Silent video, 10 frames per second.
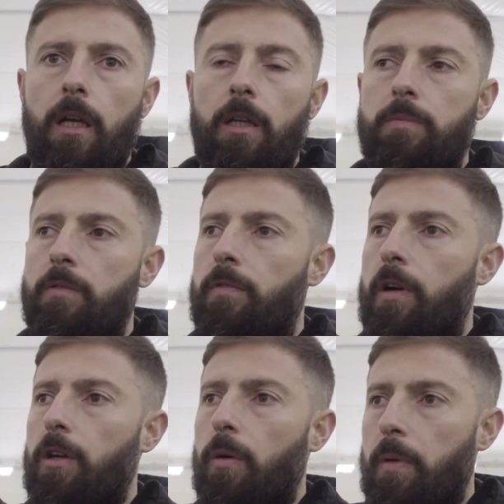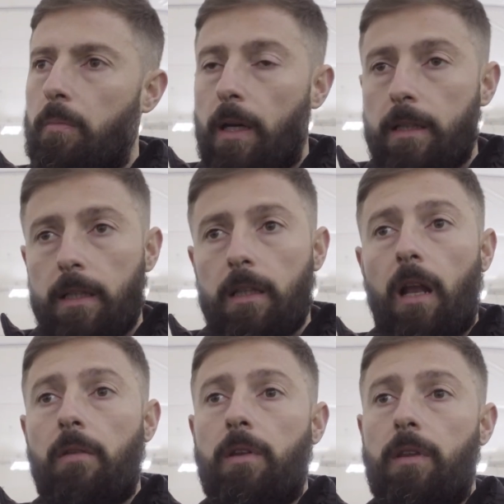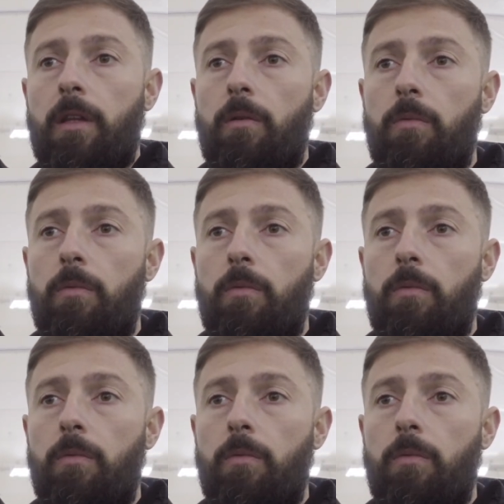He's been very open-minded in everything that